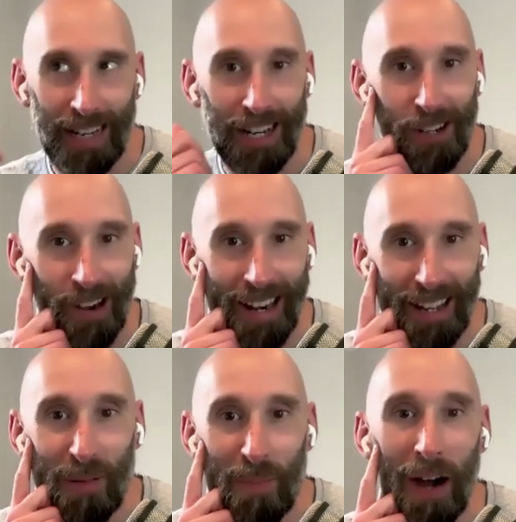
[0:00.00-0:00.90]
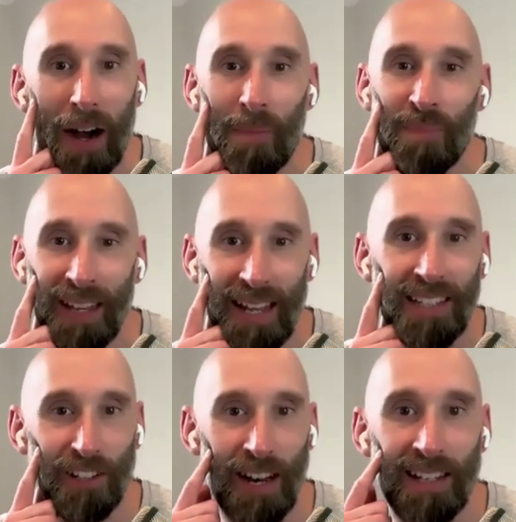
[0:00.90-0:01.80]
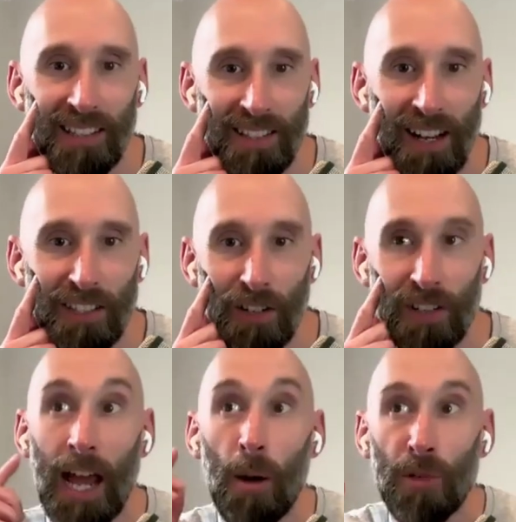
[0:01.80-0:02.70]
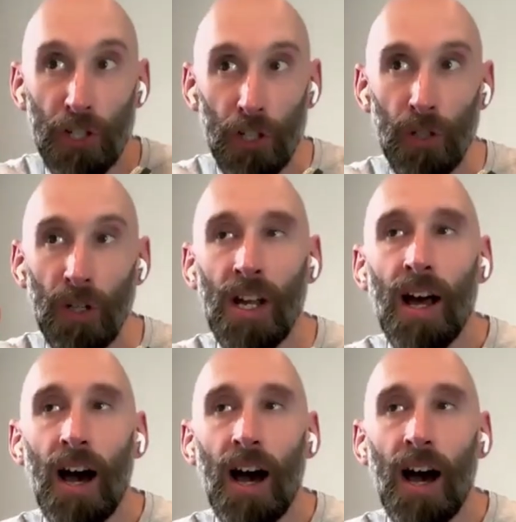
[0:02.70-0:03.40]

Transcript: need a trainer, but it's a good exercise to do because it helps you.